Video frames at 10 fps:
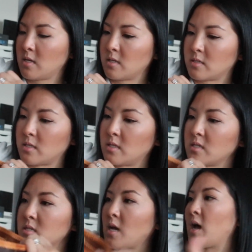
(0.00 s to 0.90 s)
is it
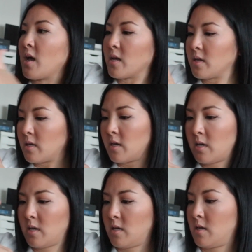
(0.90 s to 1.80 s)
this side?
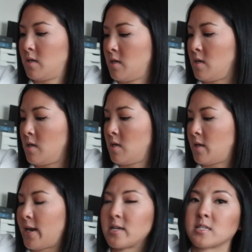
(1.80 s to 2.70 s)

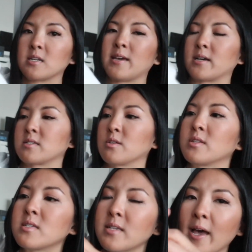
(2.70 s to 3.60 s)
It has it, yeah. So
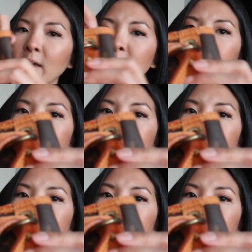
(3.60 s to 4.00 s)
this side,